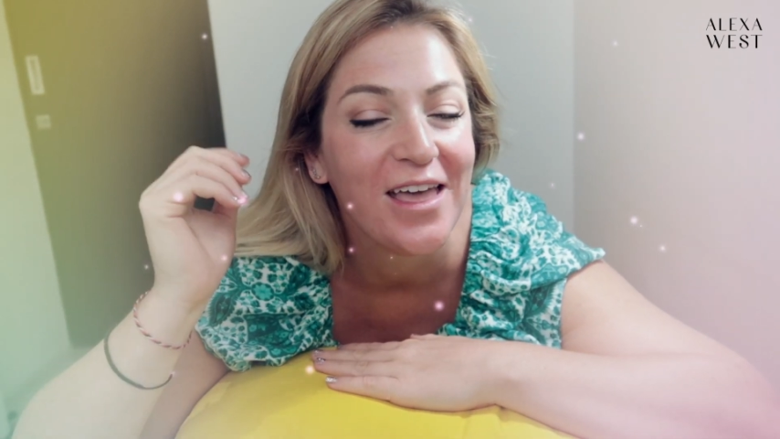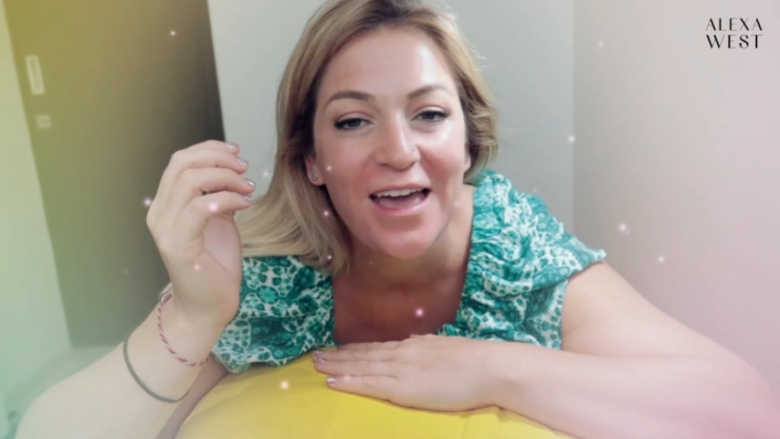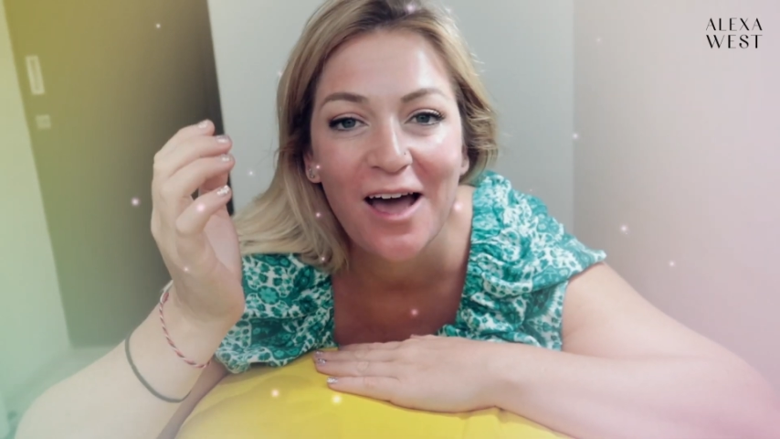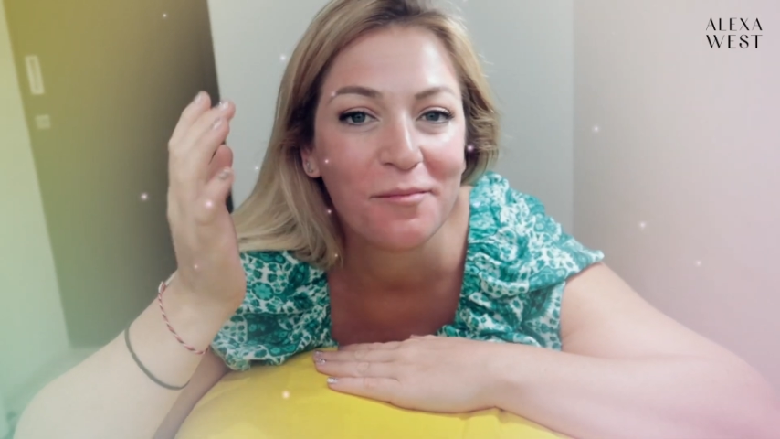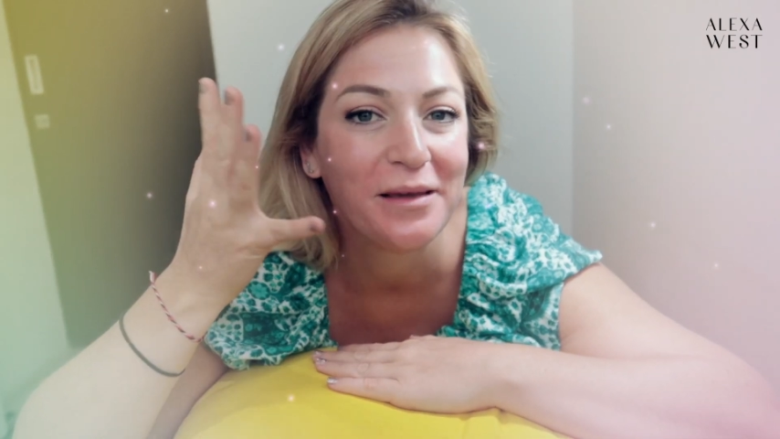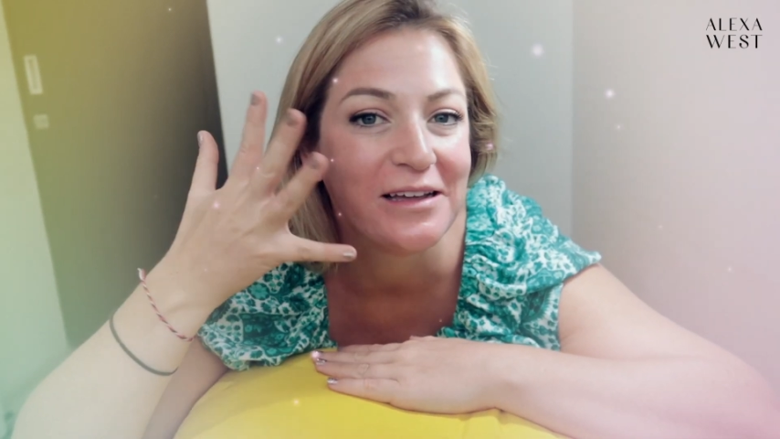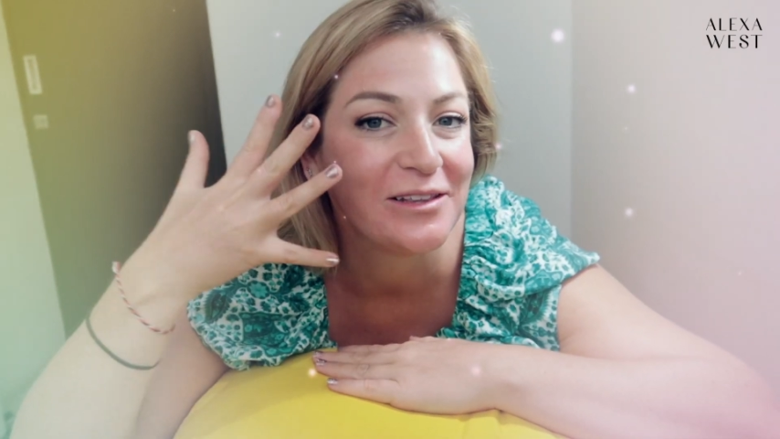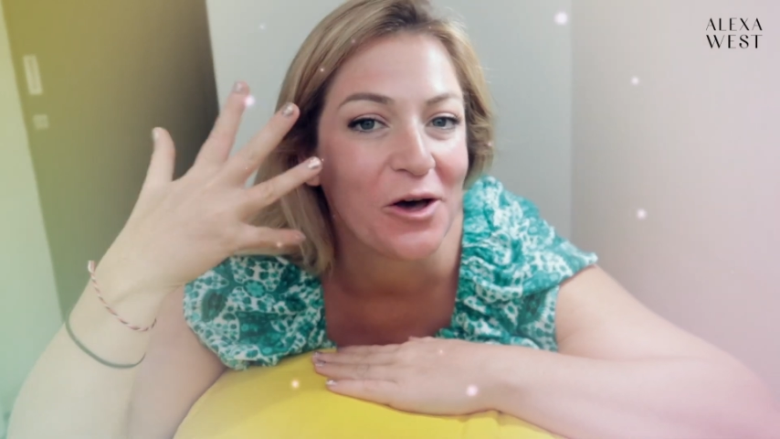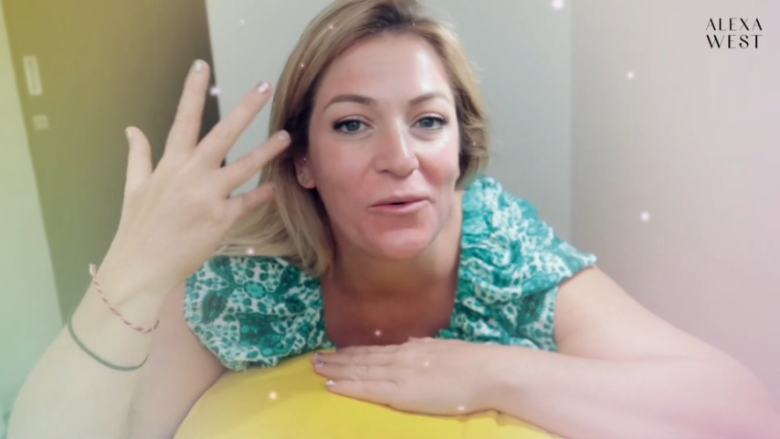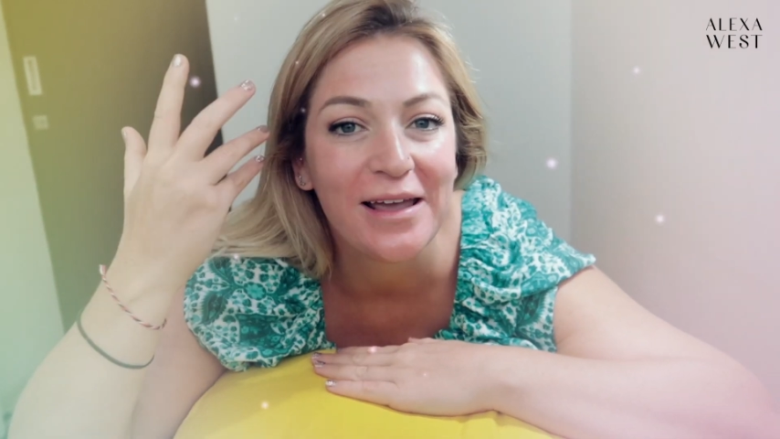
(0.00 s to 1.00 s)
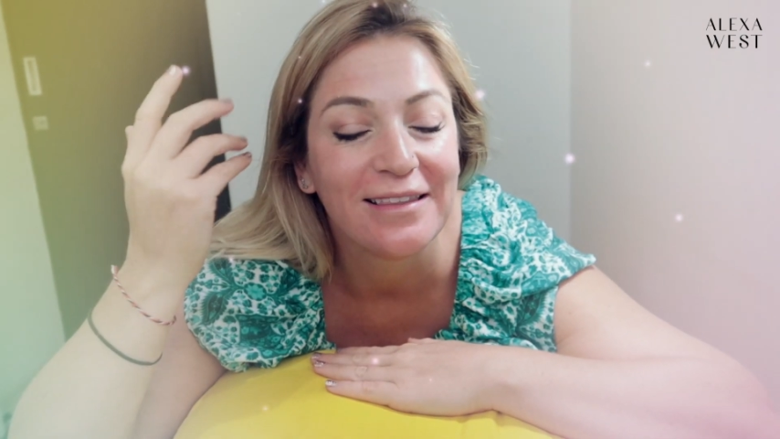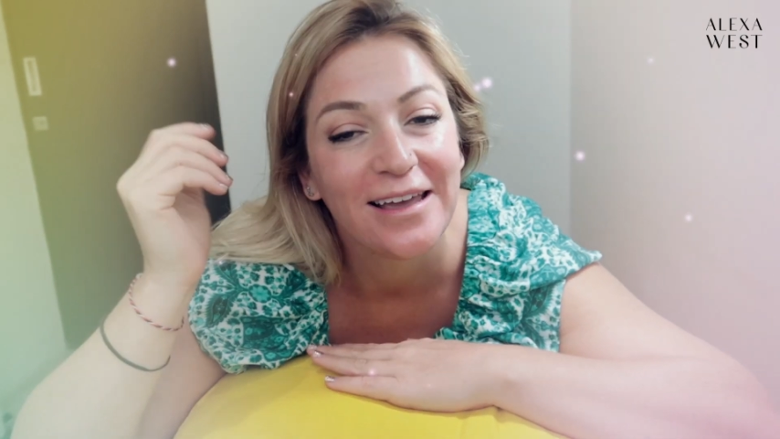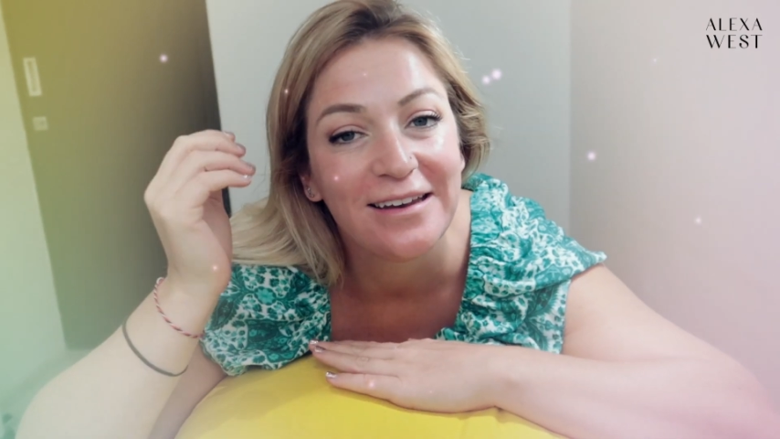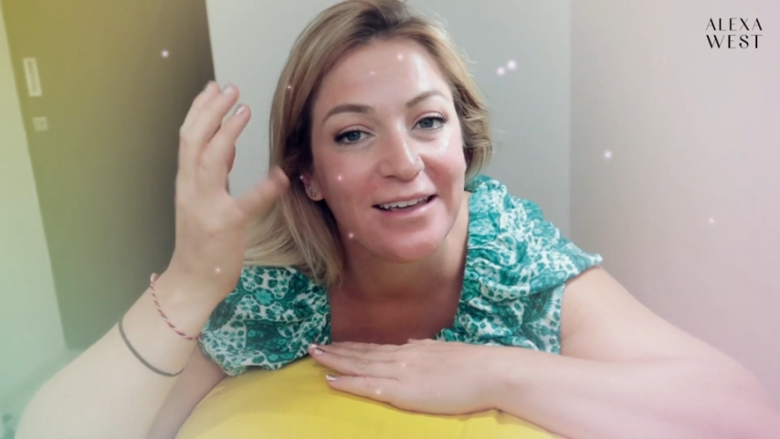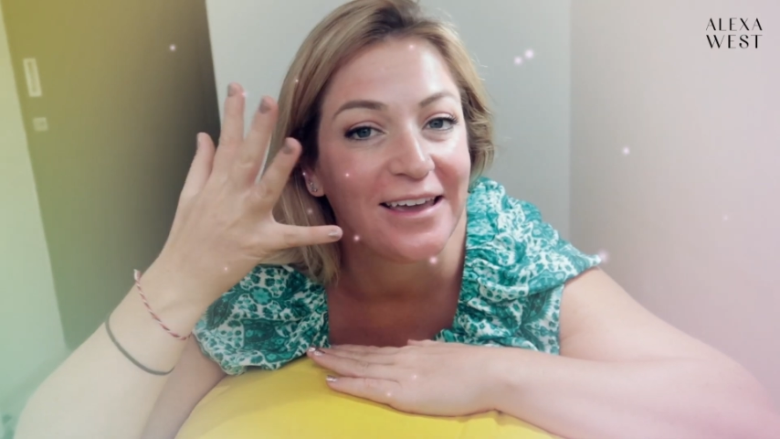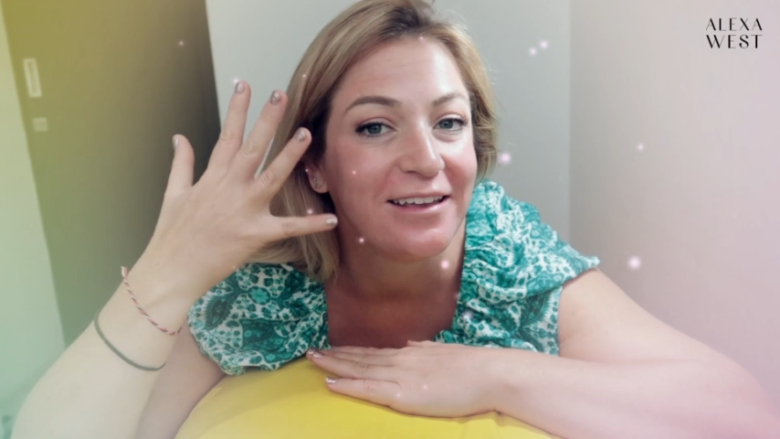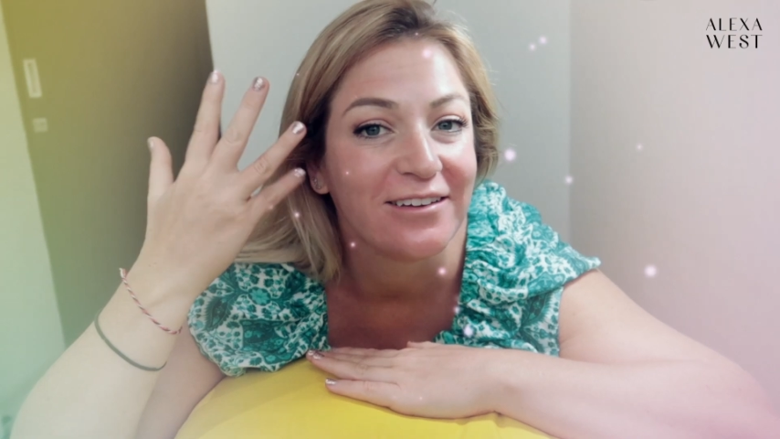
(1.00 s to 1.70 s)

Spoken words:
and be glowing like Nikki